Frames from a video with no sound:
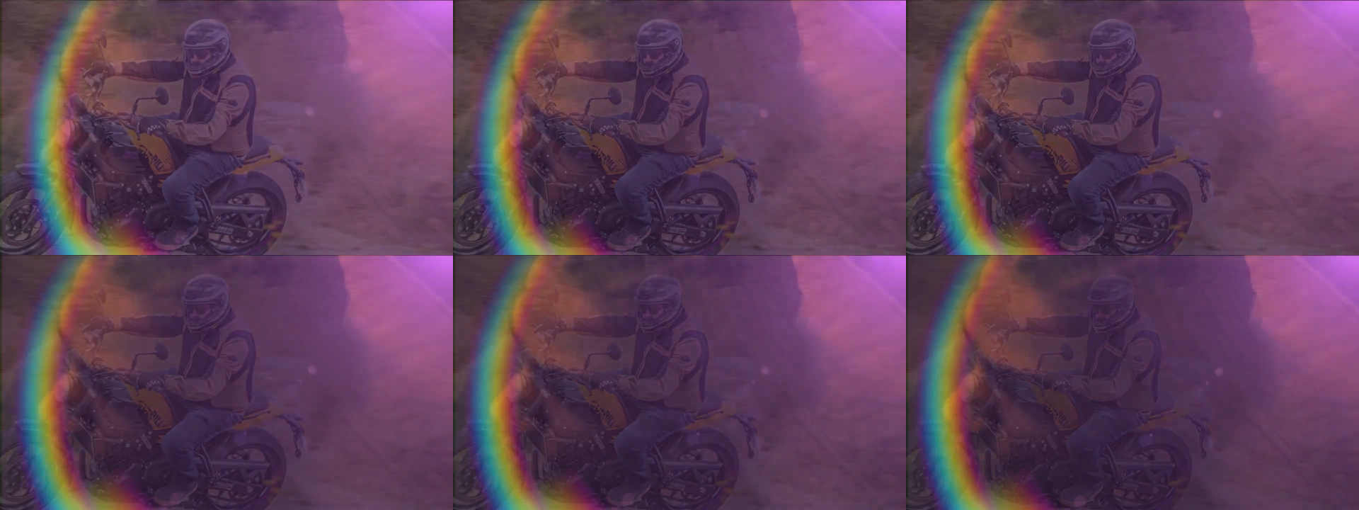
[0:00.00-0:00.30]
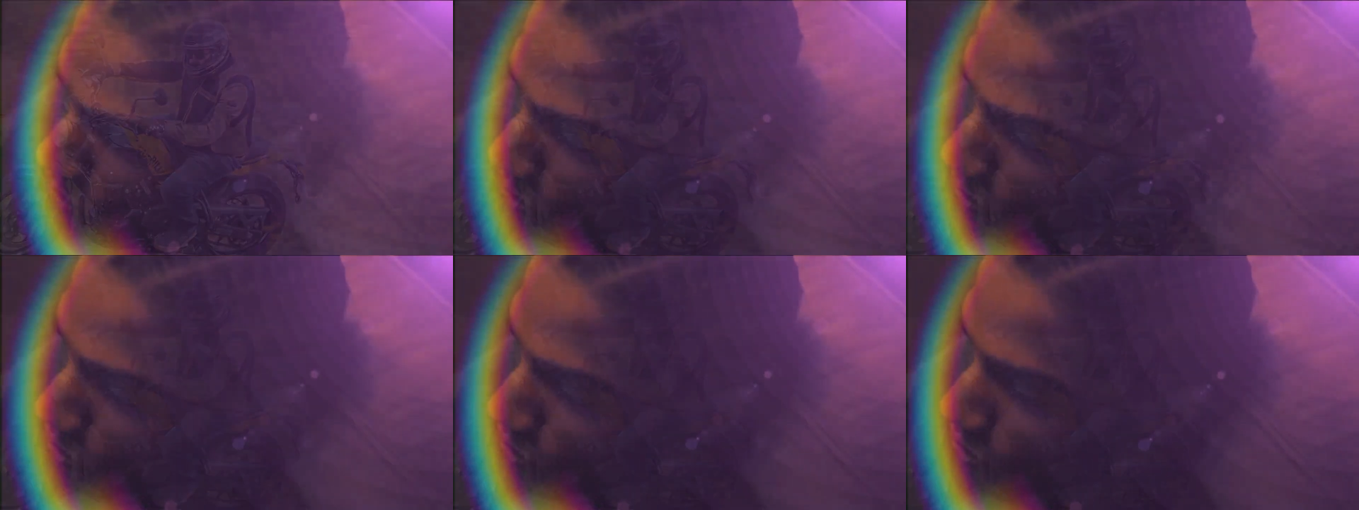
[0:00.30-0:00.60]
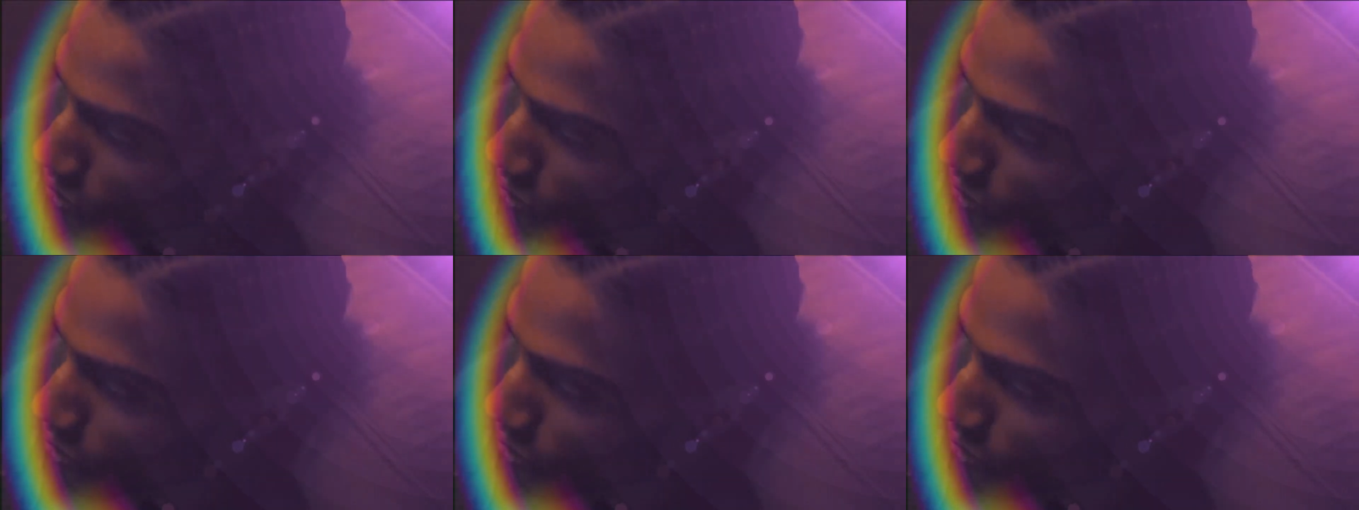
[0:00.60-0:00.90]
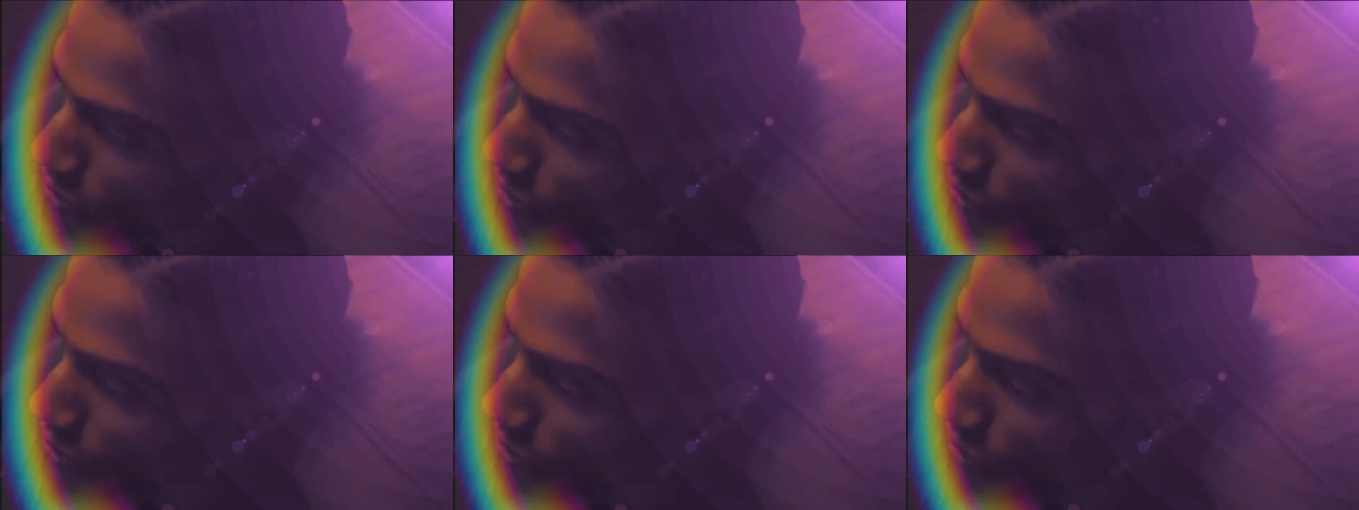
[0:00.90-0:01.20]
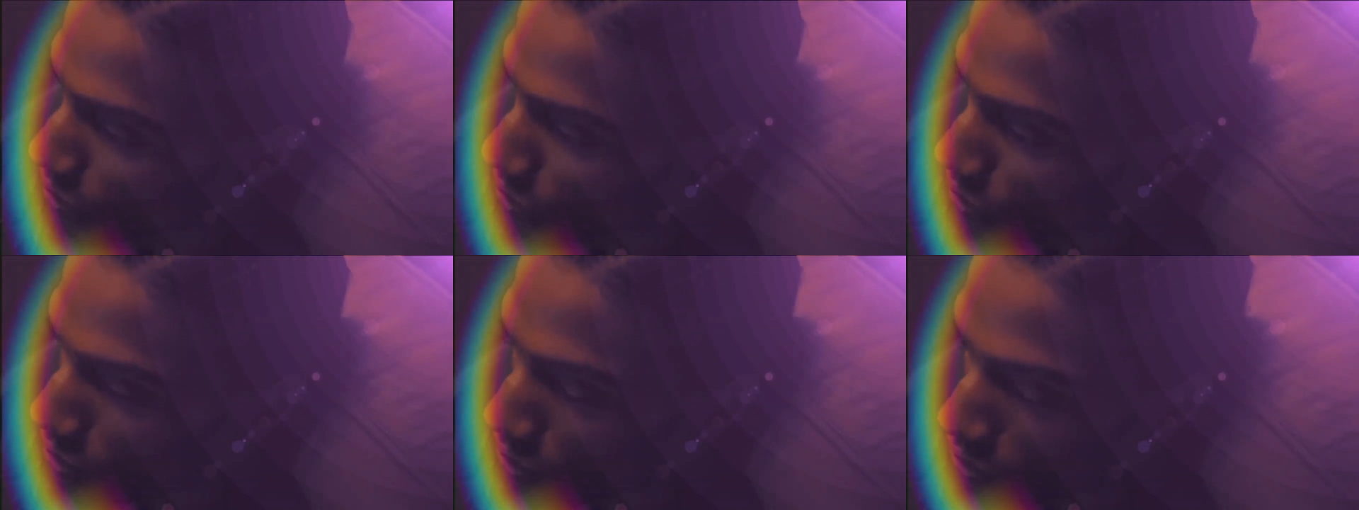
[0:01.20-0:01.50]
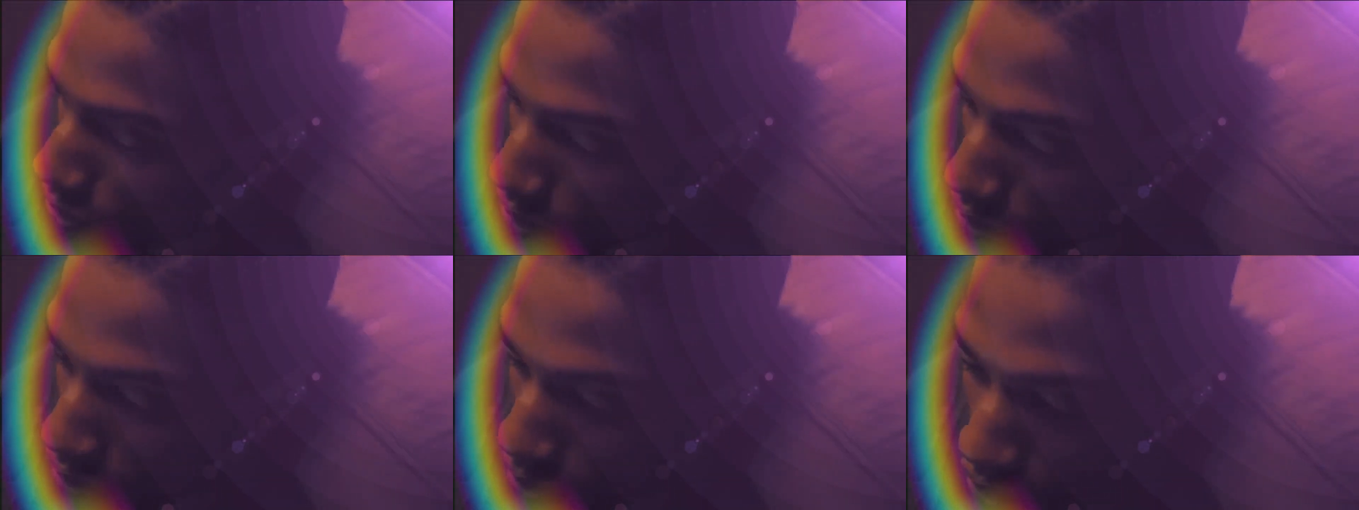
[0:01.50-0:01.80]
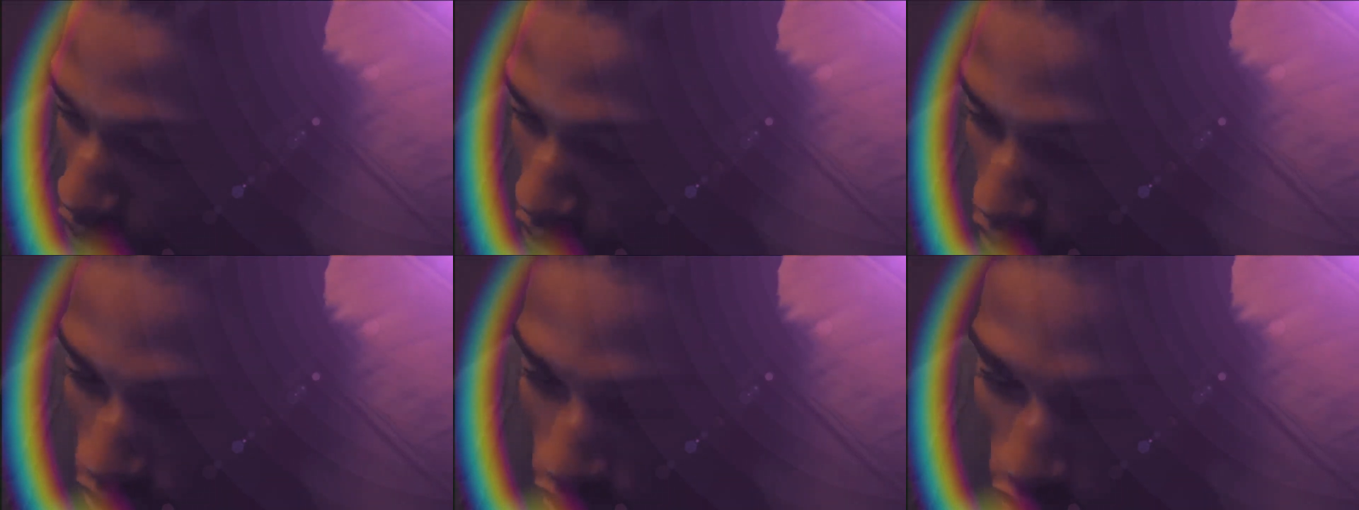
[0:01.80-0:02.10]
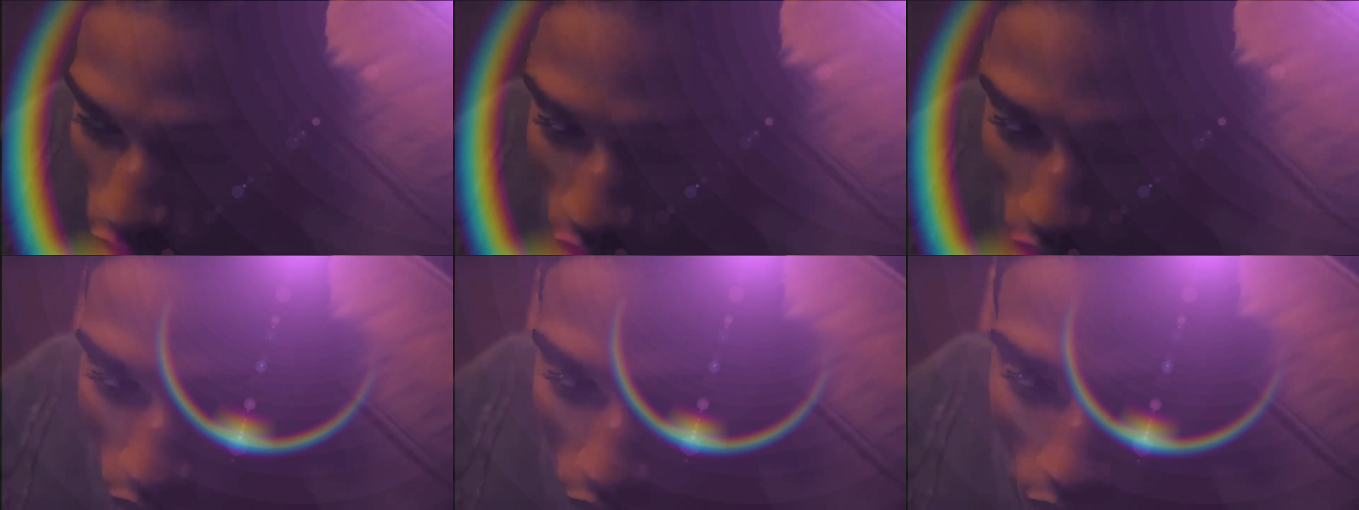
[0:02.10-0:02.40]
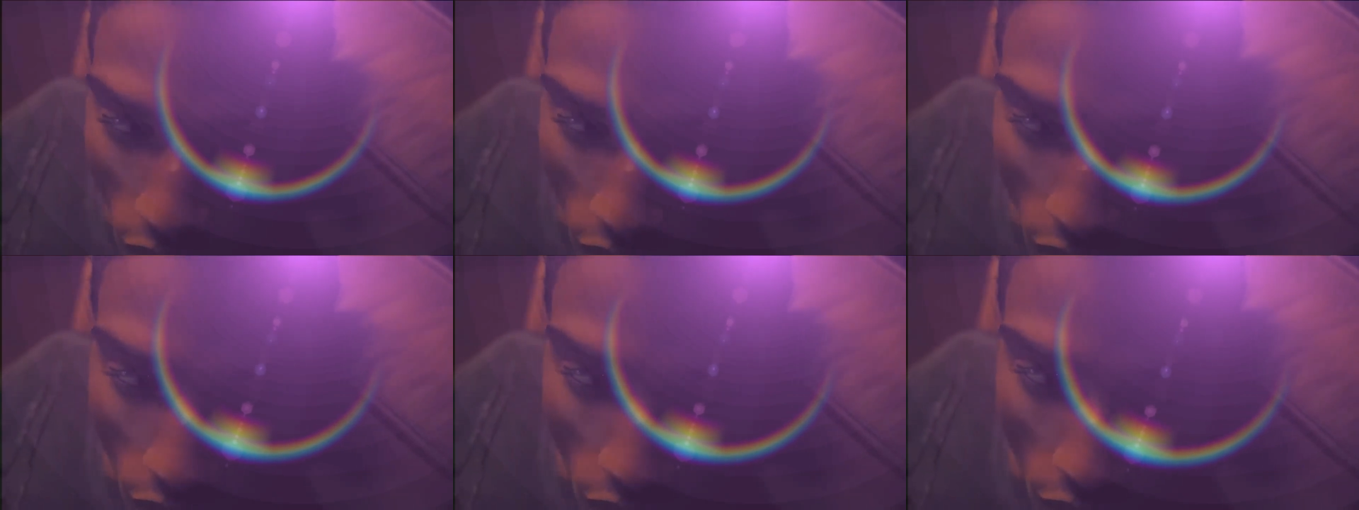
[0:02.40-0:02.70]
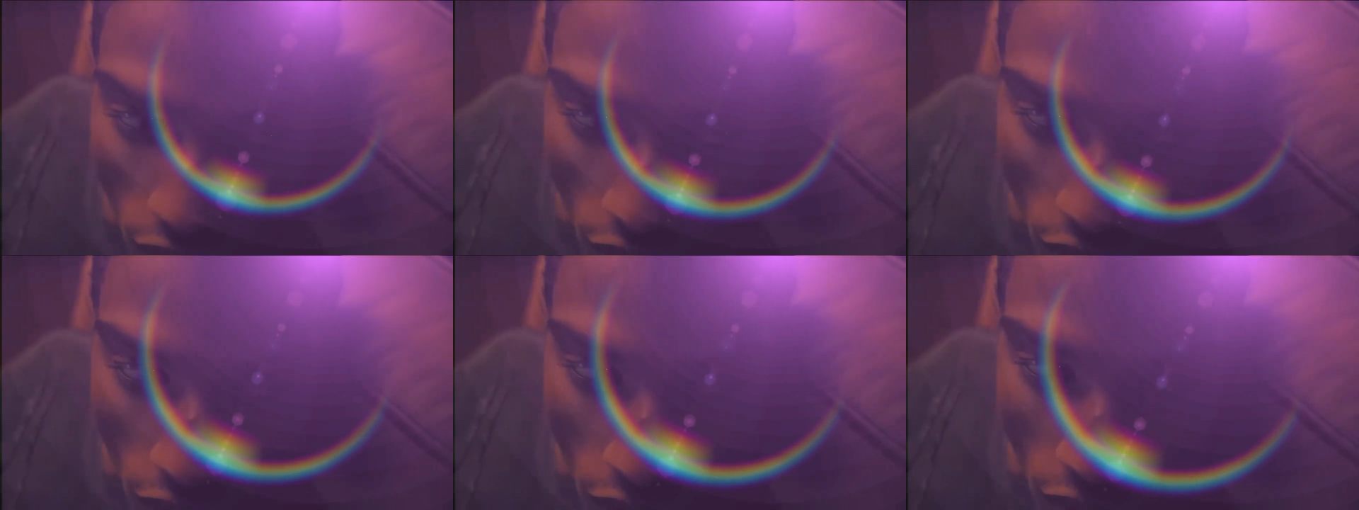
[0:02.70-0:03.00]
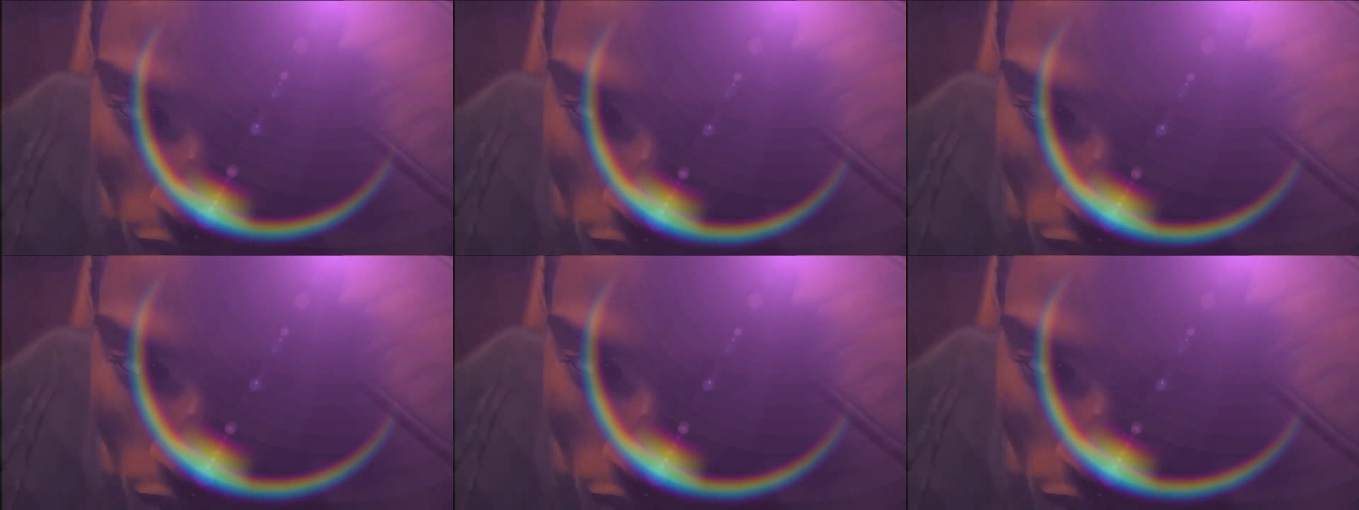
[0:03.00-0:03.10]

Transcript: Nobody's mouth can be seen.